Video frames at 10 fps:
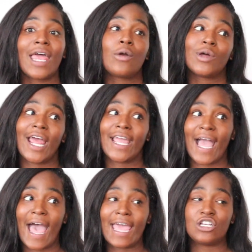like, when I
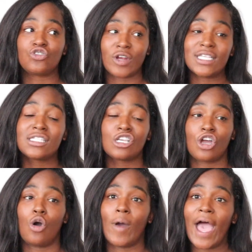got dressed to
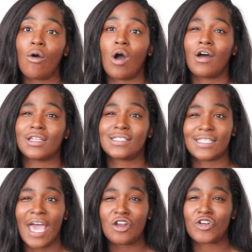go out on a
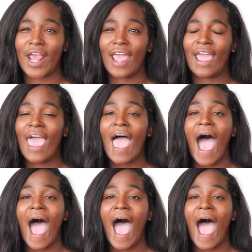Saturday,